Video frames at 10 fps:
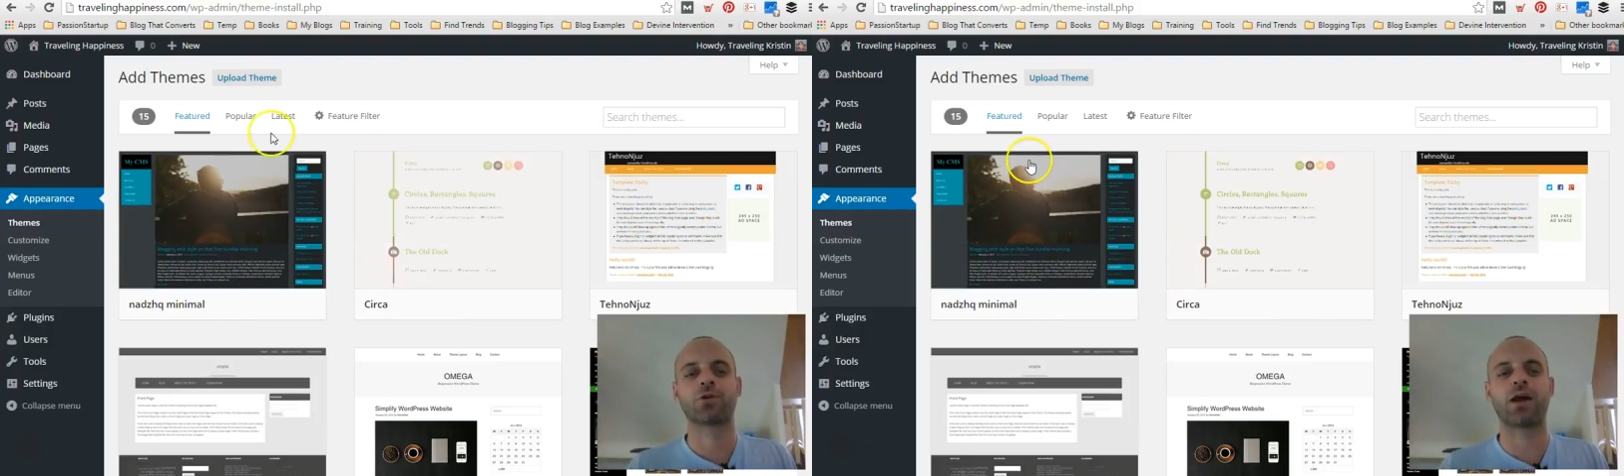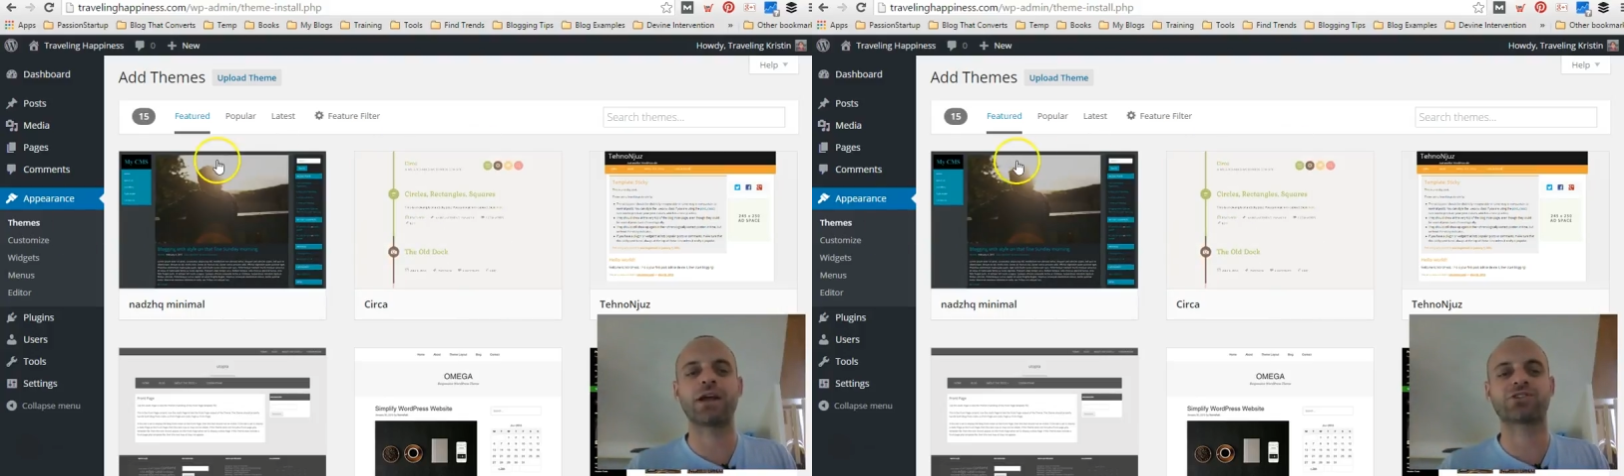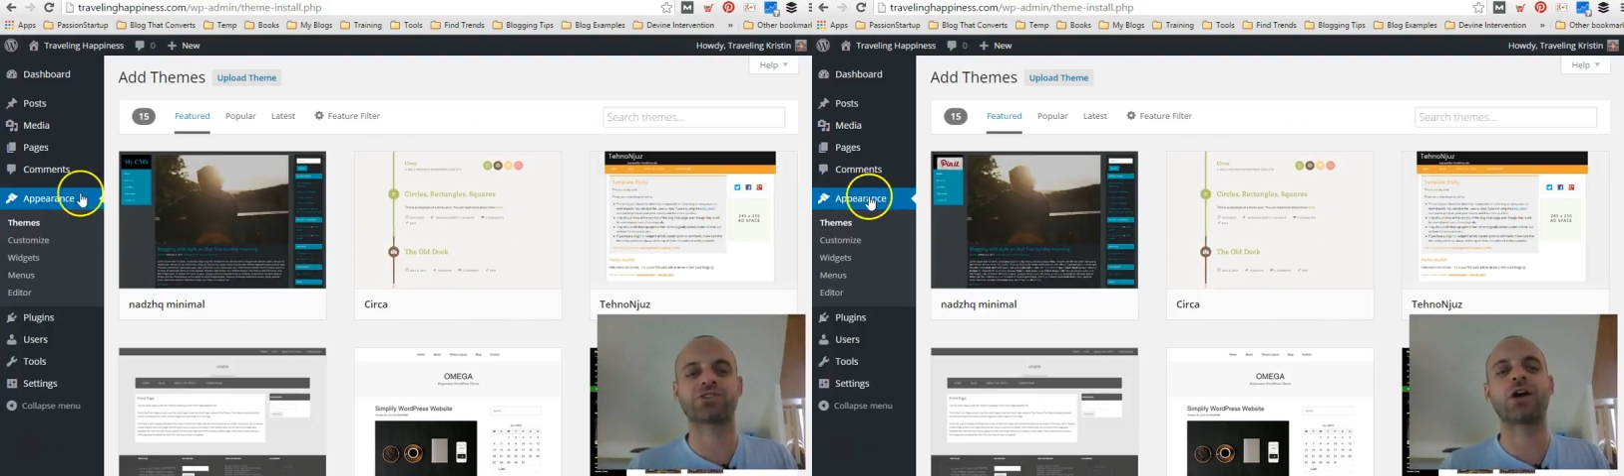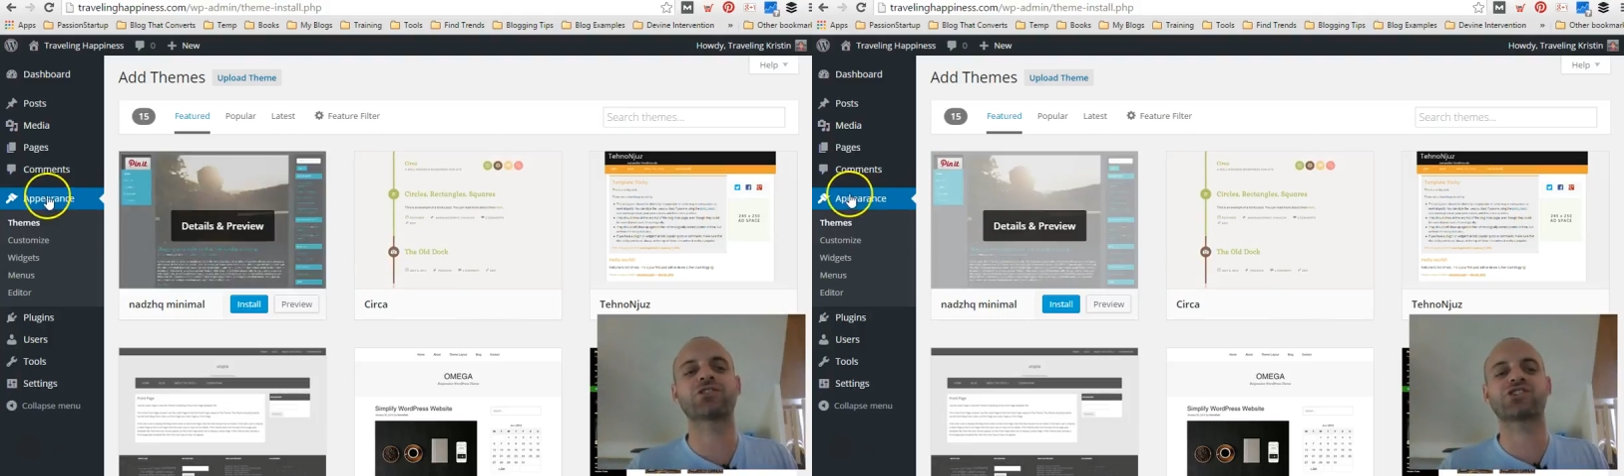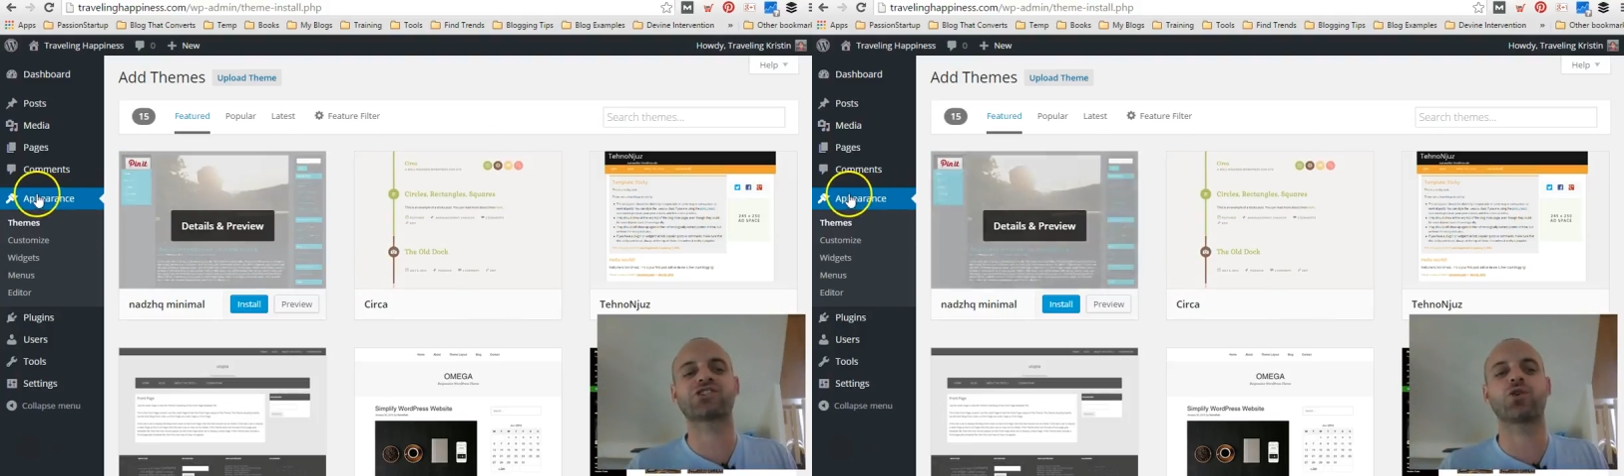Right? So I'll
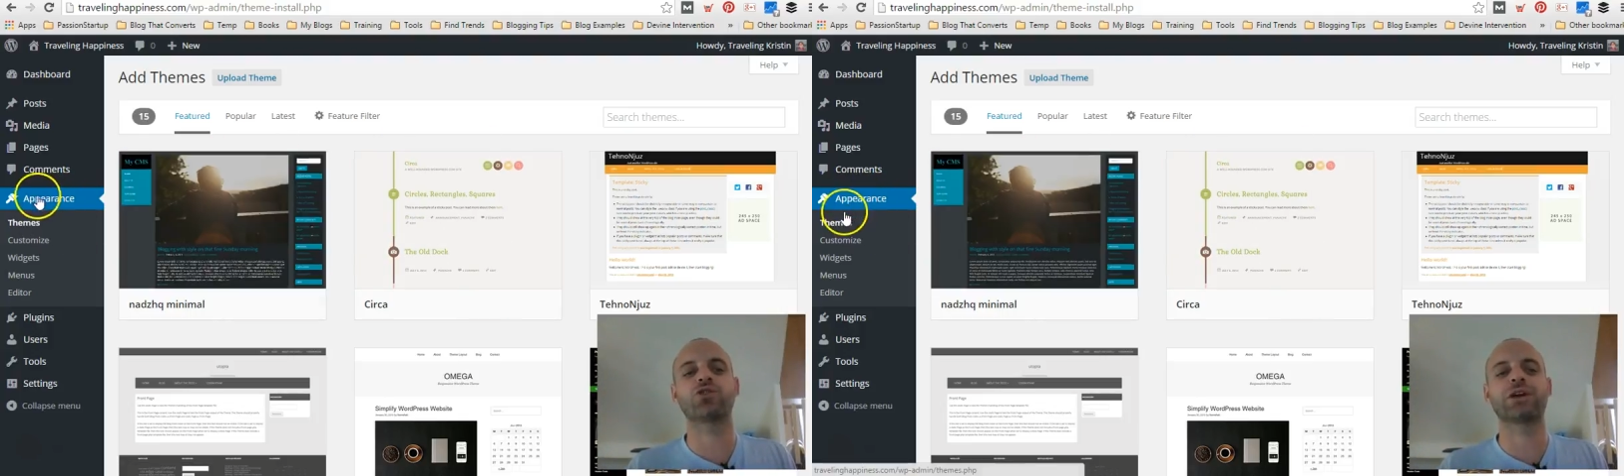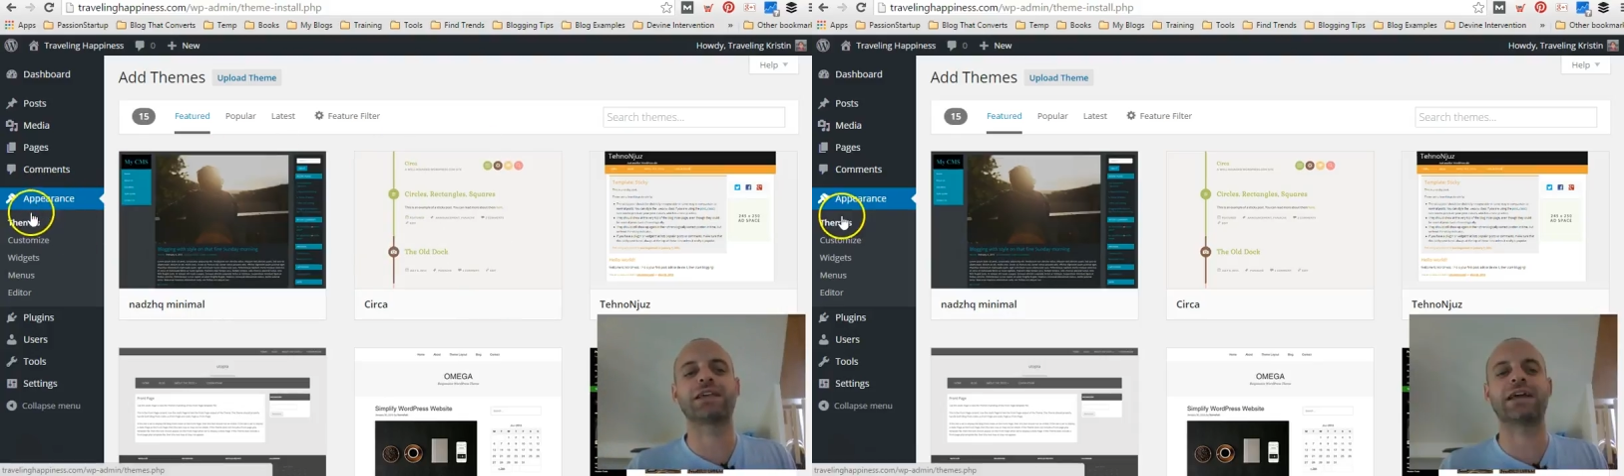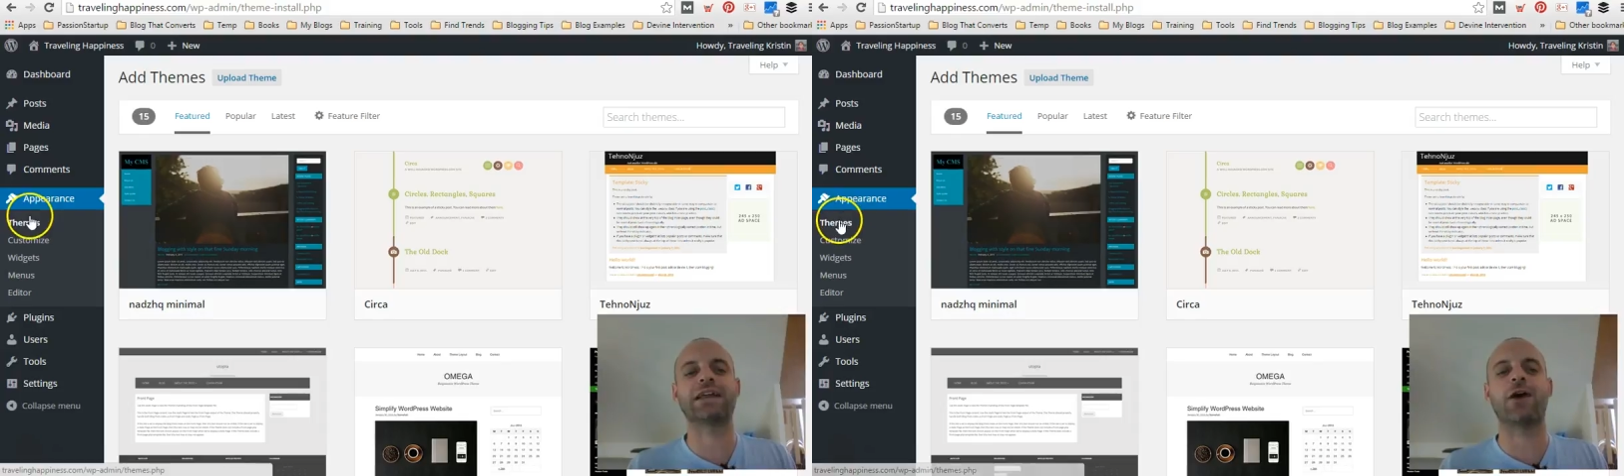just show you again